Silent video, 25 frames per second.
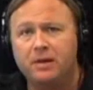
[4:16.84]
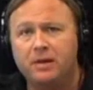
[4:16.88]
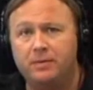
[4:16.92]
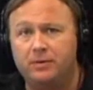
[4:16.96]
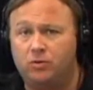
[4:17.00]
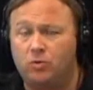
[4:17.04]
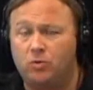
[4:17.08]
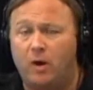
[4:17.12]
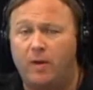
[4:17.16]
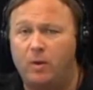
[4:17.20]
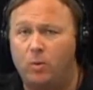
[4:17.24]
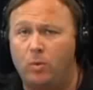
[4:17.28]
And
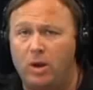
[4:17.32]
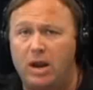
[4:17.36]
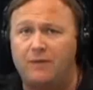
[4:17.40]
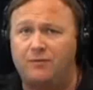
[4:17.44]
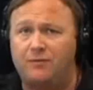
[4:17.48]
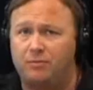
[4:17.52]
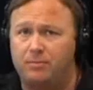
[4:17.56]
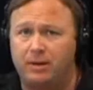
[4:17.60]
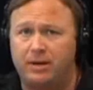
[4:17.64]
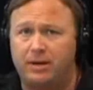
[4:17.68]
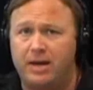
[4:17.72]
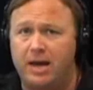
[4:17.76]
this is why they went
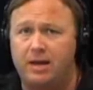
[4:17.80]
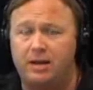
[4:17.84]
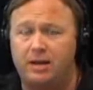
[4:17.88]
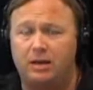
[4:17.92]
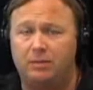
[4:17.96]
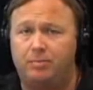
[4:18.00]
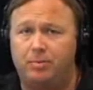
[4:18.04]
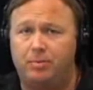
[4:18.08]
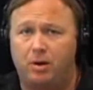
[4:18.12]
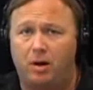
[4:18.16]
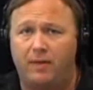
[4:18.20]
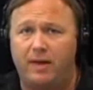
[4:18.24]
after
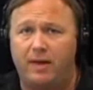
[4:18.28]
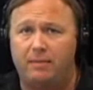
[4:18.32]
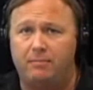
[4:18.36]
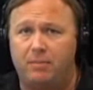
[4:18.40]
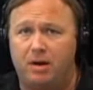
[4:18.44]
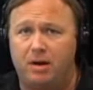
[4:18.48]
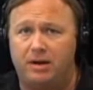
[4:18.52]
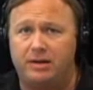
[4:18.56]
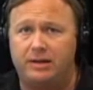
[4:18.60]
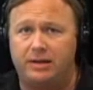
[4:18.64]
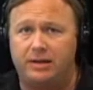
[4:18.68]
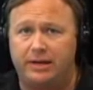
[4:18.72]
McKinney and put all that
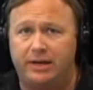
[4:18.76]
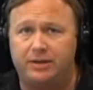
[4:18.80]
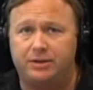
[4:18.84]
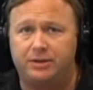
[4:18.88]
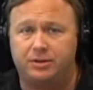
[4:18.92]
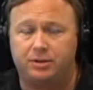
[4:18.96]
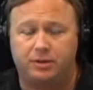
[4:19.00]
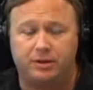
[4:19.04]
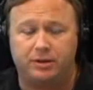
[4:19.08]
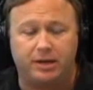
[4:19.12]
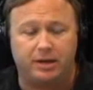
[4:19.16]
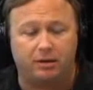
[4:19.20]
money
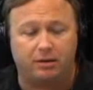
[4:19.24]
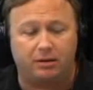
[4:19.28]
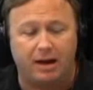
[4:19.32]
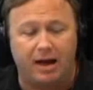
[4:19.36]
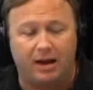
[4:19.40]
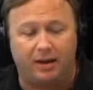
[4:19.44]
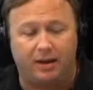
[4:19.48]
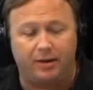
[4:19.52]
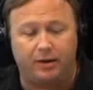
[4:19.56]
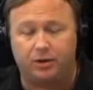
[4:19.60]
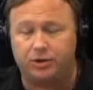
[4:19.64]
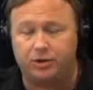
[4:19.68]
against her to get her
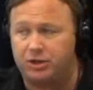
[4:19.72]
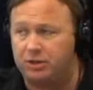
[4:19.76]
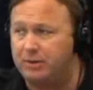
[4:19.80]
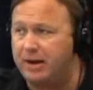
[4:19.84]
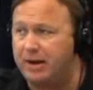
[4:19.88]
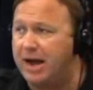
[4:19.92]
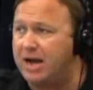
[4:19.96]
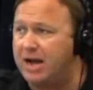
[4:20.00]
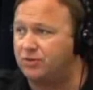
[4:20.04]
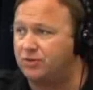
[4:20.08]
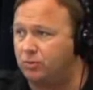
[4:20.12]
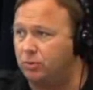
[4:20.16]
out of there, because
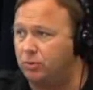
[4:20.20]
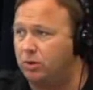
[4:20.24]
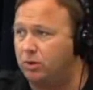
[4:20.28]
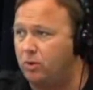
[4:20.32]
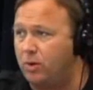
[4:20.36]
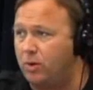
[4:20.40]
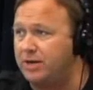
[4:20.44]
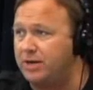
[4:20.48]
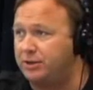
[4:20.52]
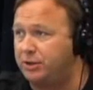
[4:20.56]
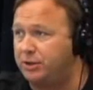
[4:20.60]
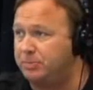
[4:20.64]
she'd ask real
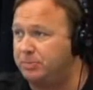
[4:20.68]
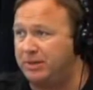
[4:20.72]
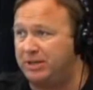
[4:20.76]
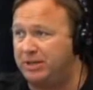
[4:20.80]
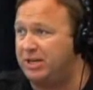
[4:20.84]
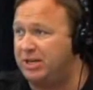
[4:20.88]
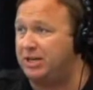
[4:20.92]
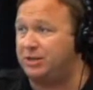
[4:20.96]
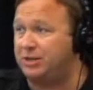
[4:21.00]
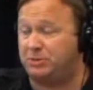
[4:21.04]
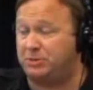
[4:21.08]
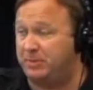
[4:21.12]
questions. But
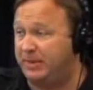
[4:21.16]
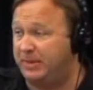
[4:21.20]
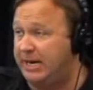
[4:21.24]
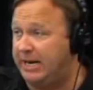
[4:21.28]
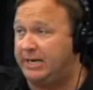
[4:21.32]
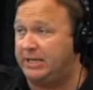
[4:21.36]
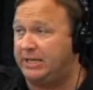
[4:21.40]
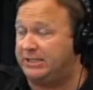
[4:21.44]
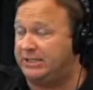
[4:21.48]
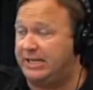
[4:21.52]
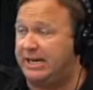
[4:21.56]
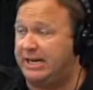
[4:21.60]
it's not just
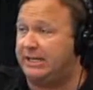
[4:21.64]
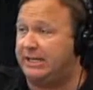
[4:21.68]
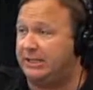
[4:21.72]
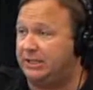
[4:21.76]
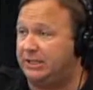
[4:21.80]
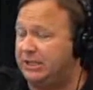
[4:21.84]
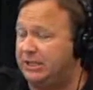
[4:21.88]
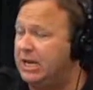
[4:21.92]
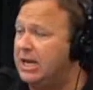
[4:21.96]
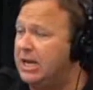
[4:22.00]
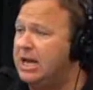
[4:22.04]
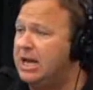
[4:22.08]
McKinney saying
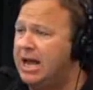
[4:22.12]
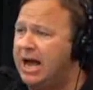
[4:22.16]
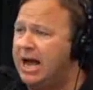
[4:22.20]
this.